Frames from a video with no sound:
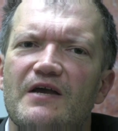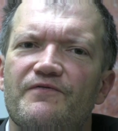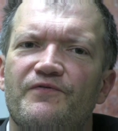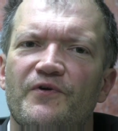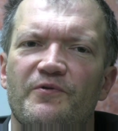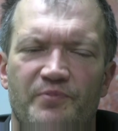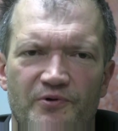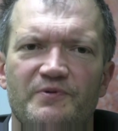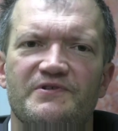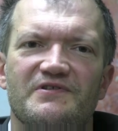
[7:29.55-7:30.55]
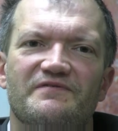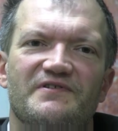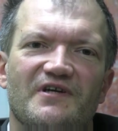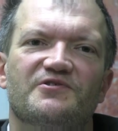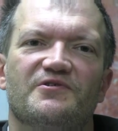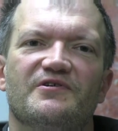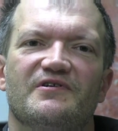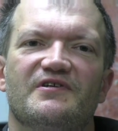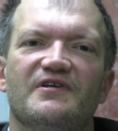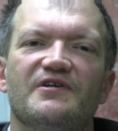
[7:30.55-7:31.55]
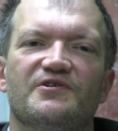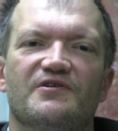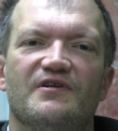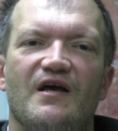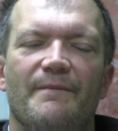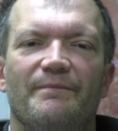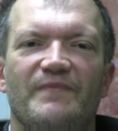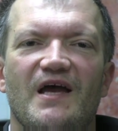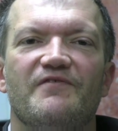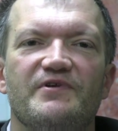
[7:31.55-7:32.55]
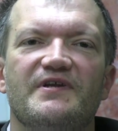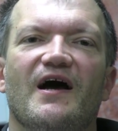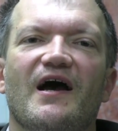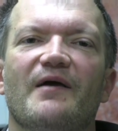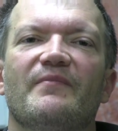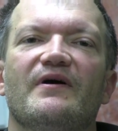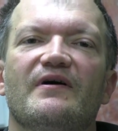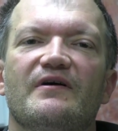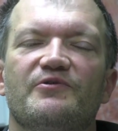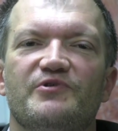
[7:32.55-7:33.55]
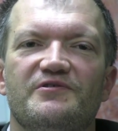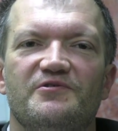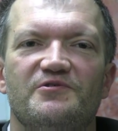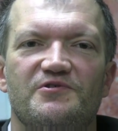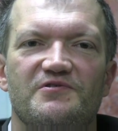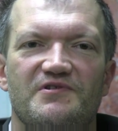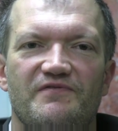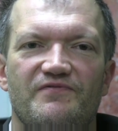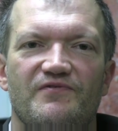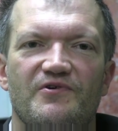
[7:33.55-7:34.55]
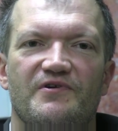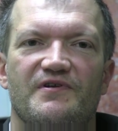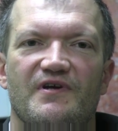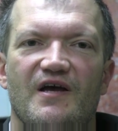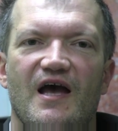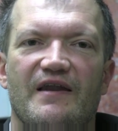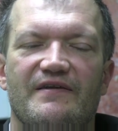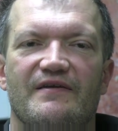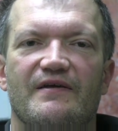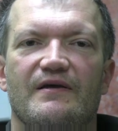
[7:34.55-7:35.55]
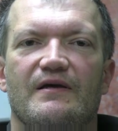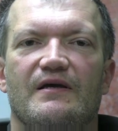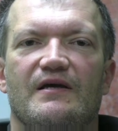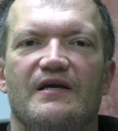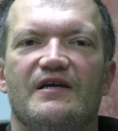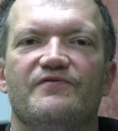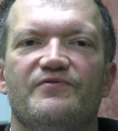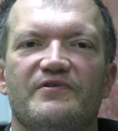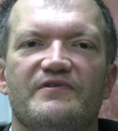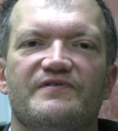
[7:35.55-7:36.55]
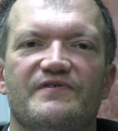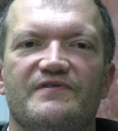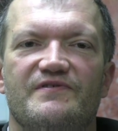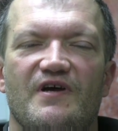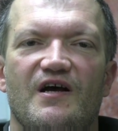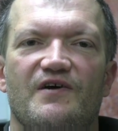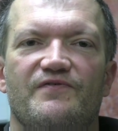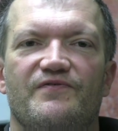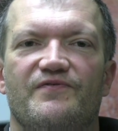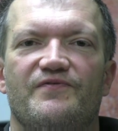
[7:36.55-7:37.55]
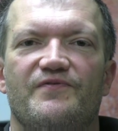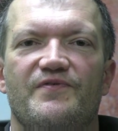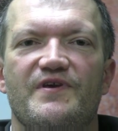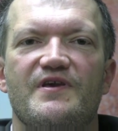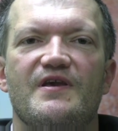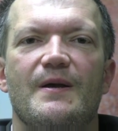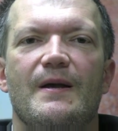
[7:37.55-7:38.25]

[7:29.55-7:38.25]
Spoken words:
For the purposes of sexual orientation, every time researchers have looked at influences of the